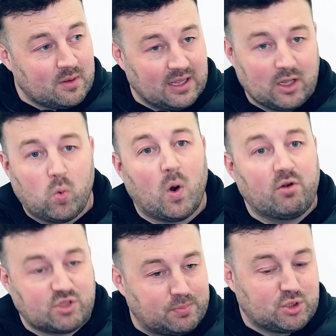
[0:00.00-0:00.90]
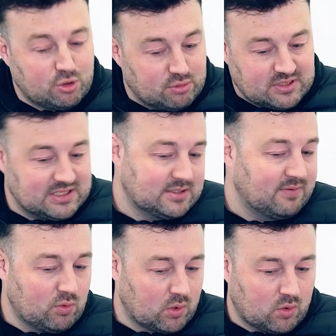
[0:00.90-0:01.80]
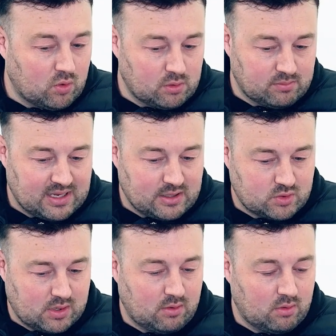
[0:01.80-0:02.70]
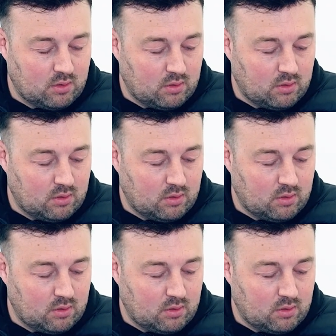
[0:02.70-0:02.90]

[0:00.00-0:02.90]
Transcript: inquiries, opportunities, if you want to call them that, is like